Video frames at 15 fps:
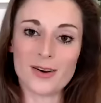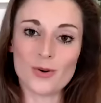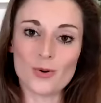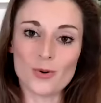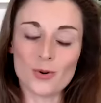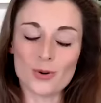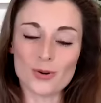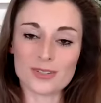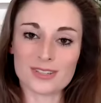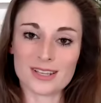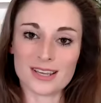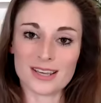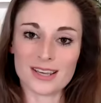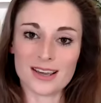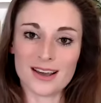or
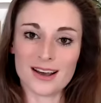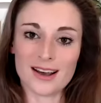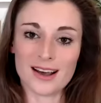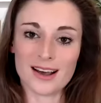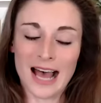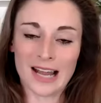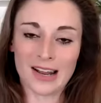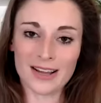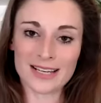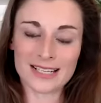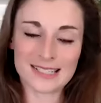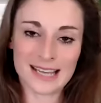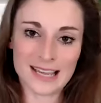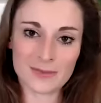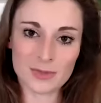the Allied
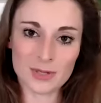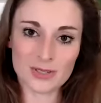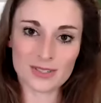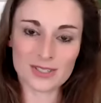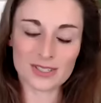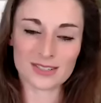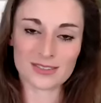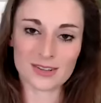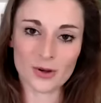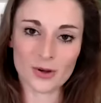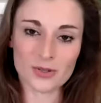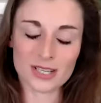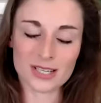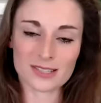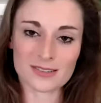statements in the
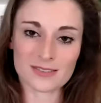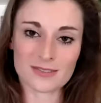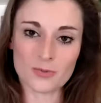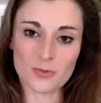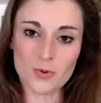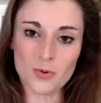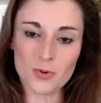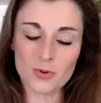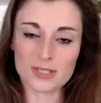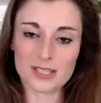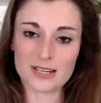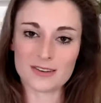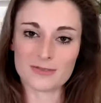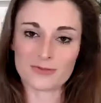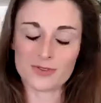context of the wars
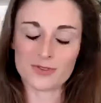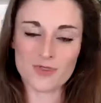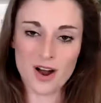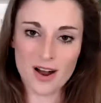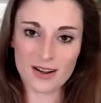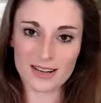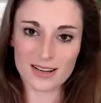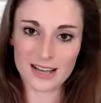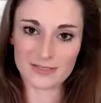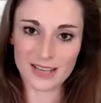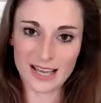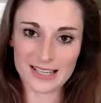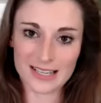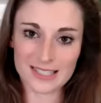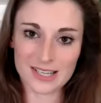in Iraq and
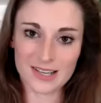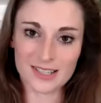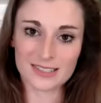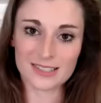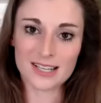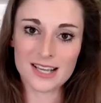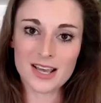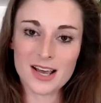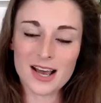Afghanistan.